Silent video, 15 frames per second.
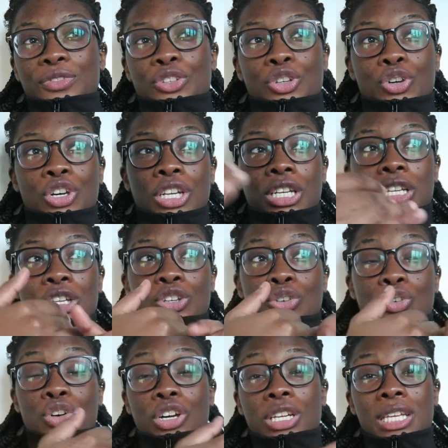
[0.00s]
You're
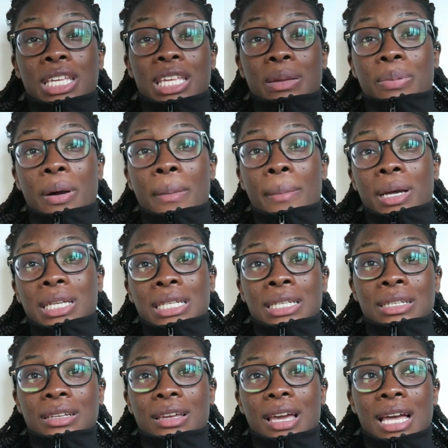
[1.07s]
not gonna keep our
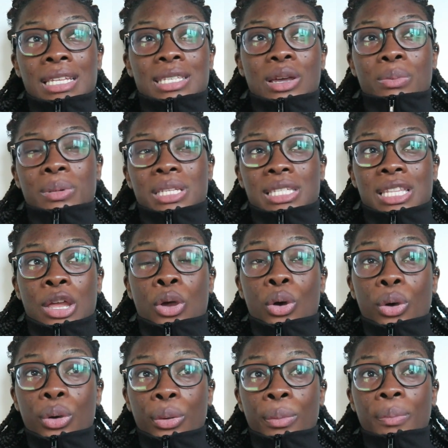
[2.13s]
money and tell me to stay
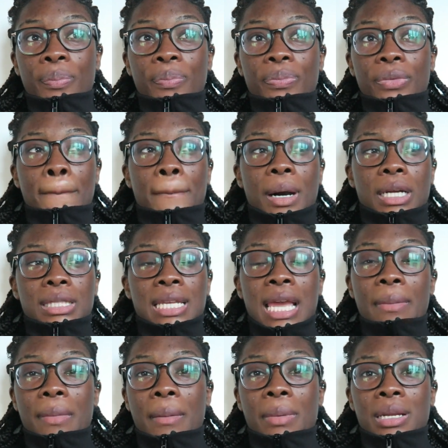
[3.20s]
home, but
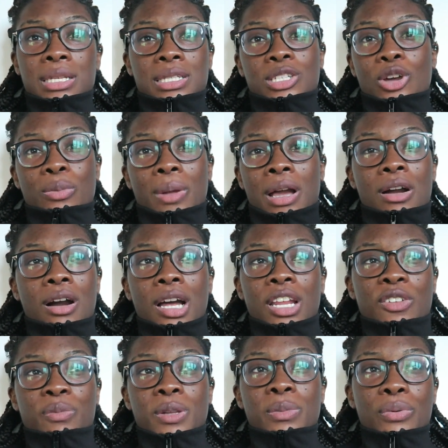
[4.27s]
take my money and tell me I can't
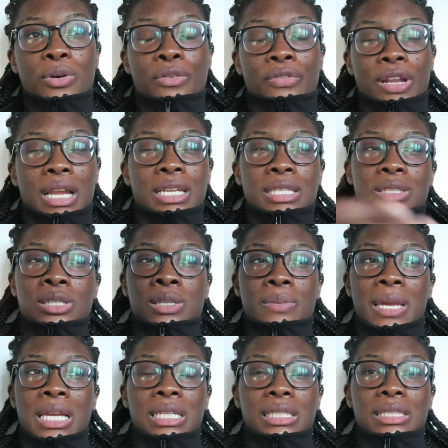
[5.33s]
have people over. Like, this doesn't
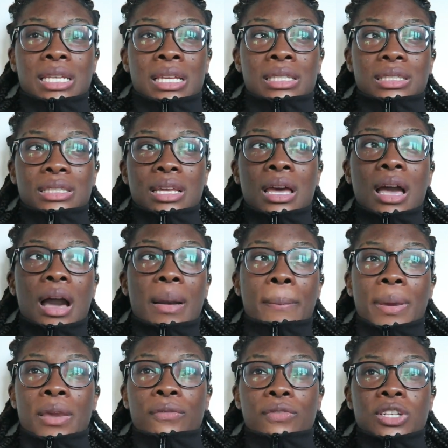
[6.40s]
make any sense. I'm
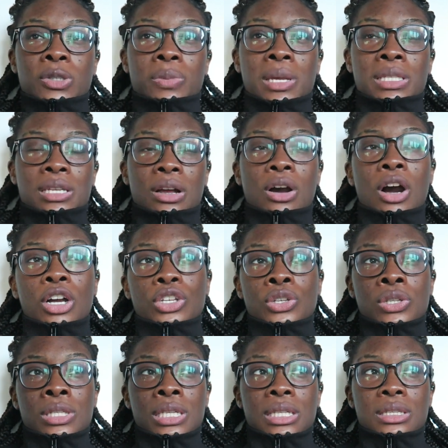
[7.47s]
paying for the space and I can't
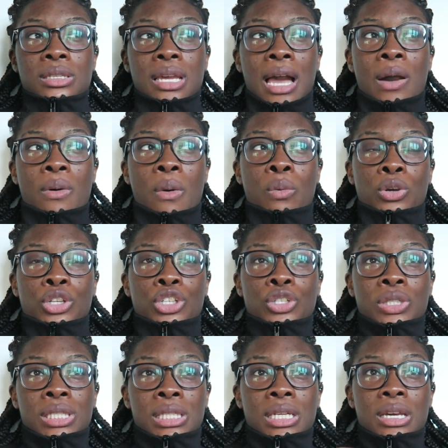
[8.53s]
use it to how I want to
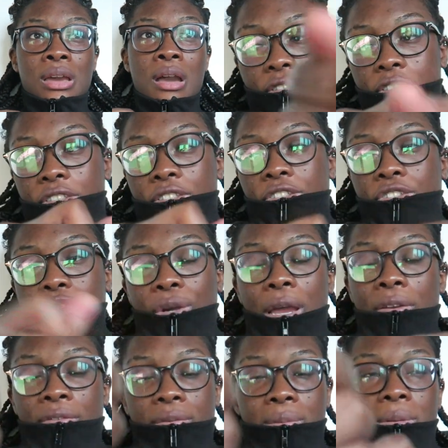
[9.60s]
use it. It's just
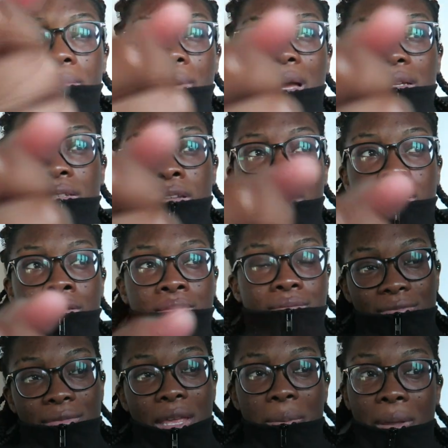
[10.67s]
driving me mad now.
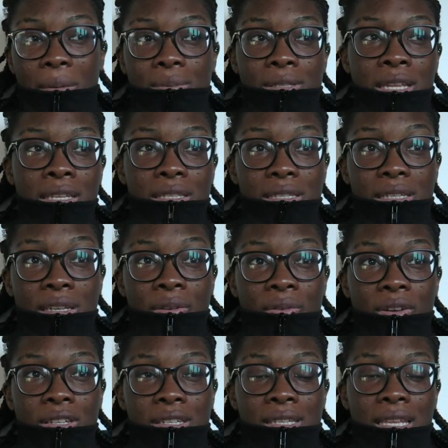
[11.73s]
Maybe I'm sensitive
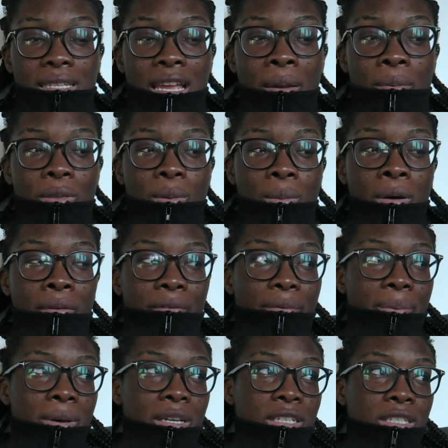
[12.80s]
because it's that time of the month,
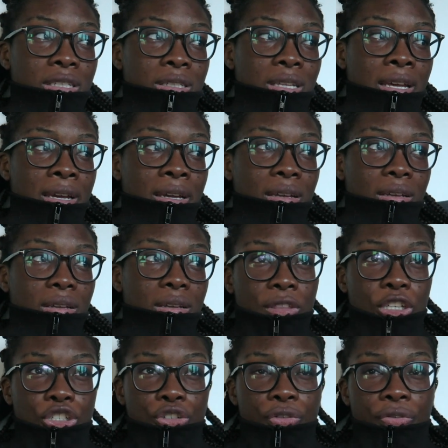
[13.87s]
but it's just like,
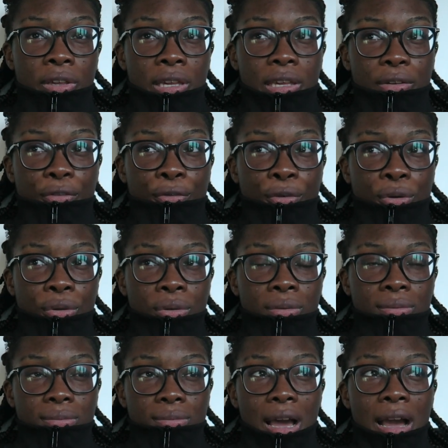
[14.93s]
did you think it through?
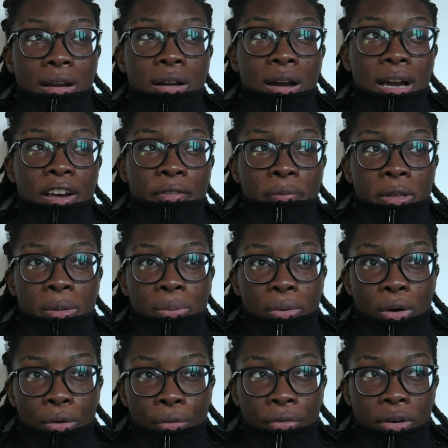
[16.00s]
I can't have
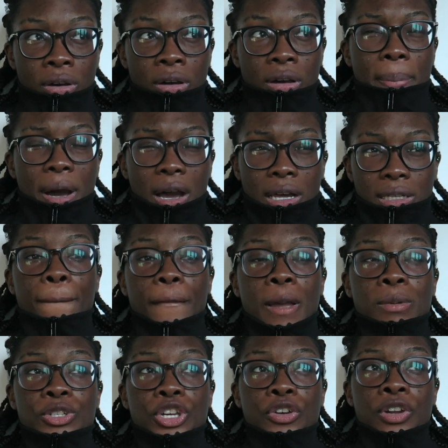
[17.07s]
people over, but
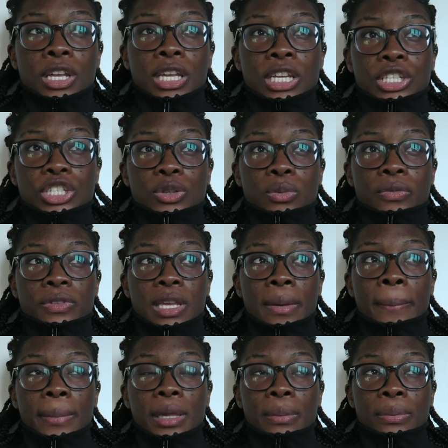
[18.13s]
I'm sharing a kitchen with
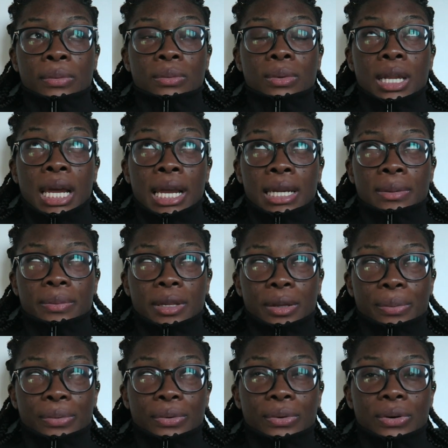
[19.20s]
10 people, 9
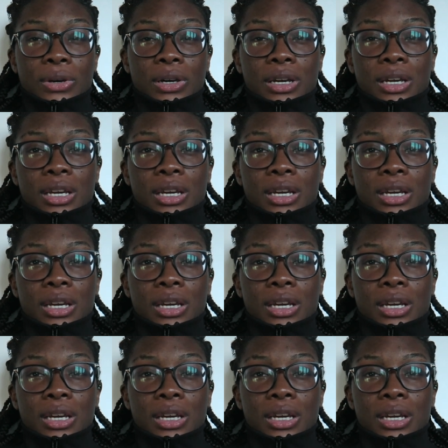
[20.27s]
people.